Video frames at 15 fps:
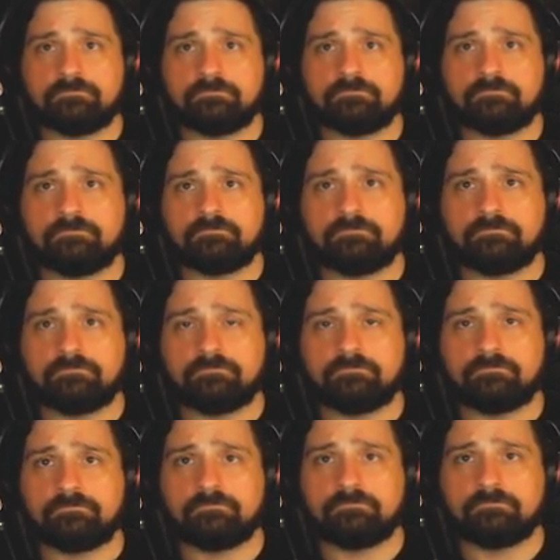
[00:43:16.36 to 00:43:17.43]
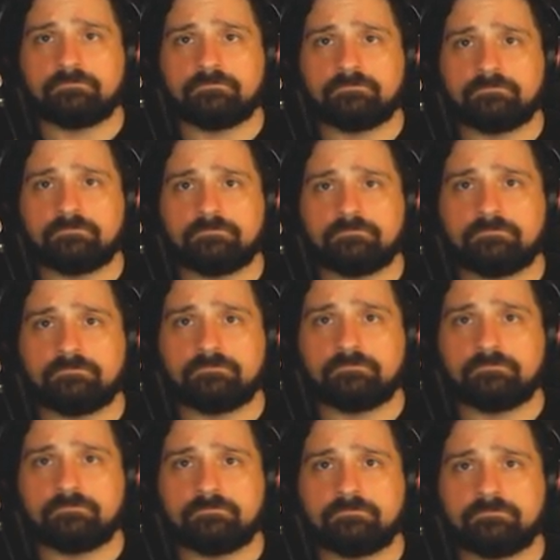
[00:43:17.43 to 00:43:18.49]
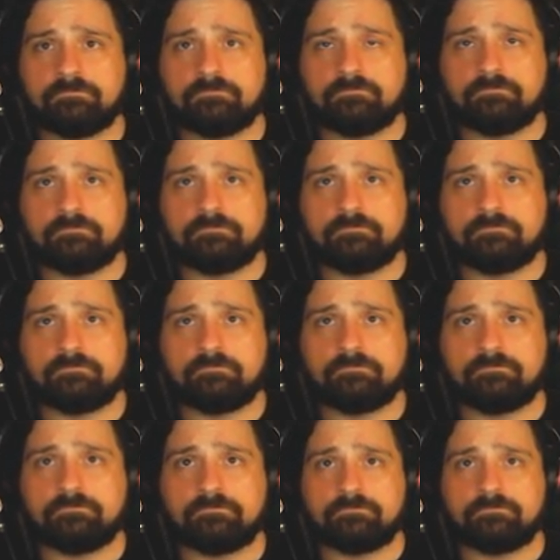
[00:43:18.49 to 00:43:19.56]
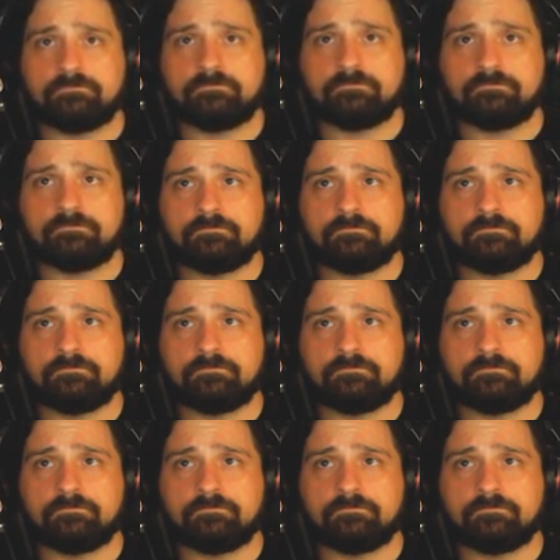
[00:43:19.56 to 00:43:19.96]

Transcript: The person shown says nothing.